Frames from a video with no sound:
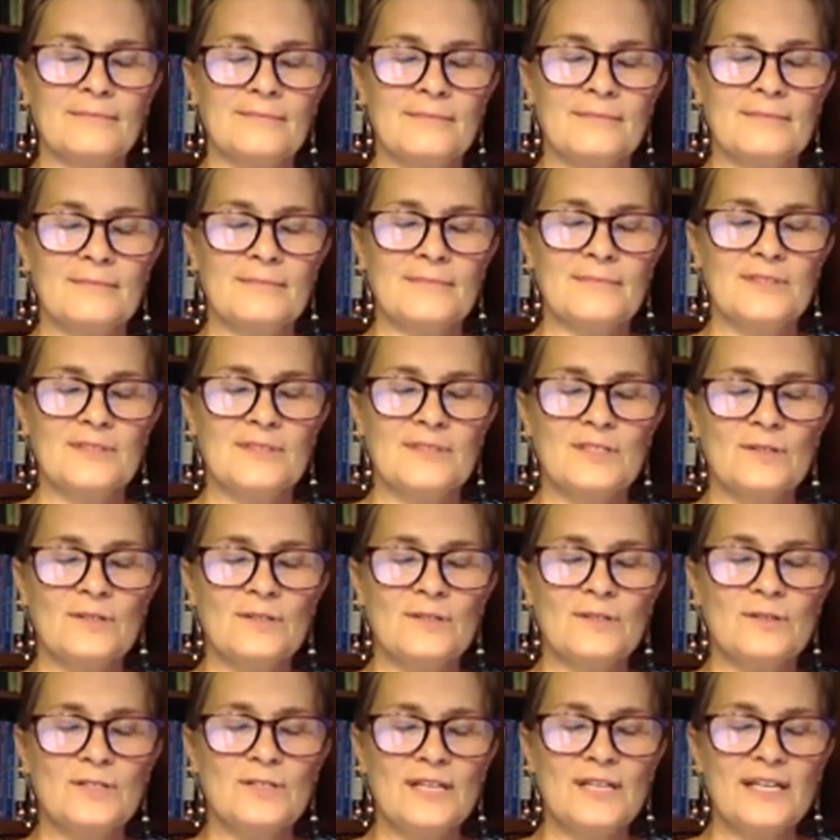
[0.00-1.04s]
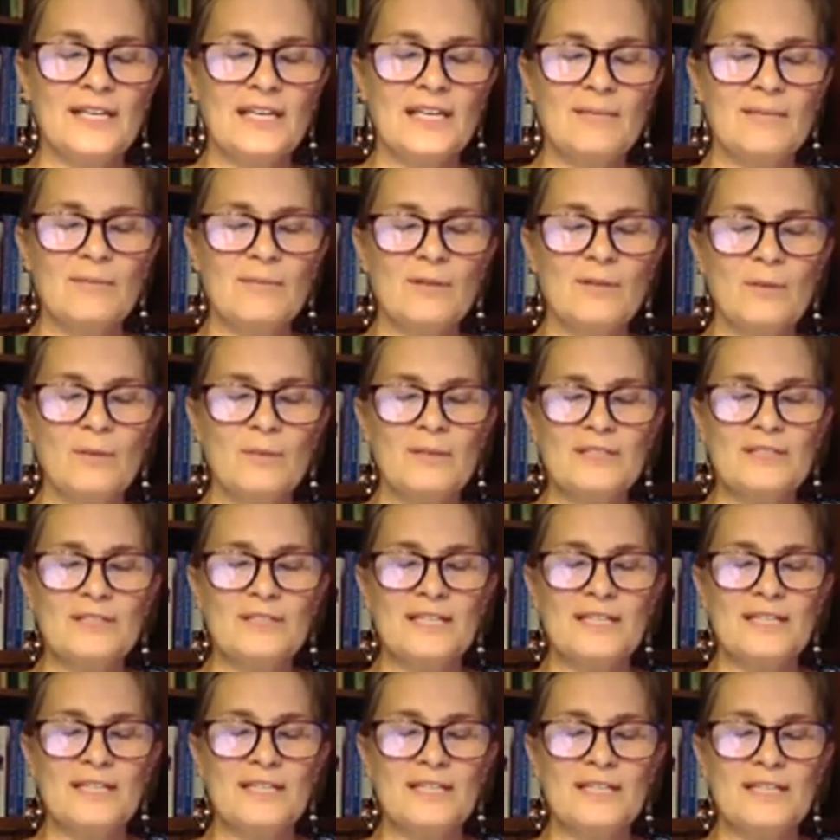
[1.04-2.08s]
So taking a moment to take a
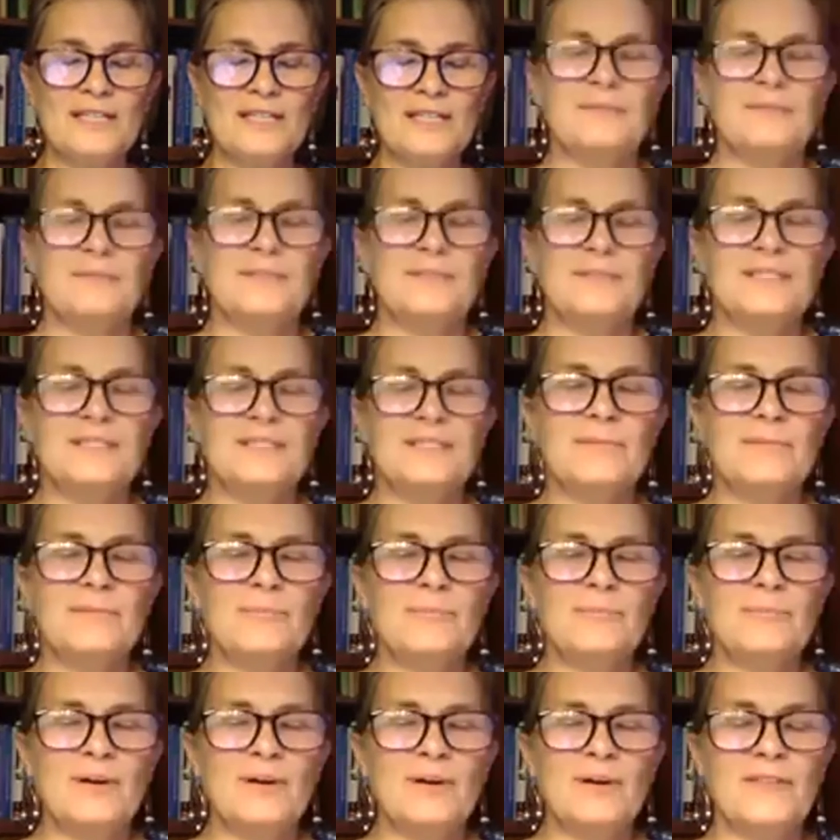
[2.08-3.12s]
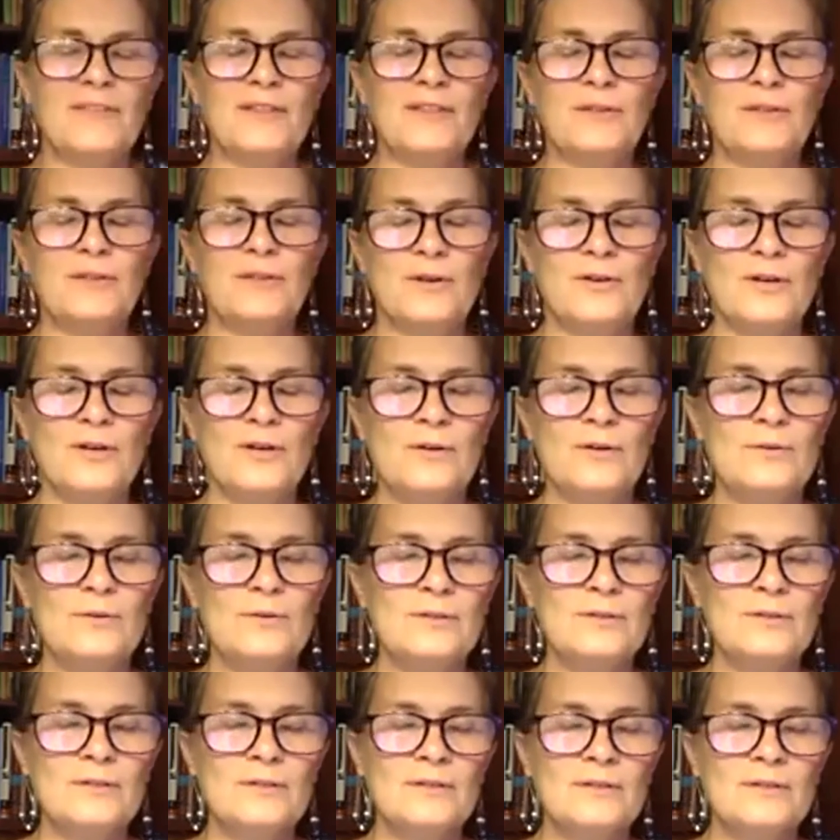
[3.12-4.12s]
deep breath in through your nose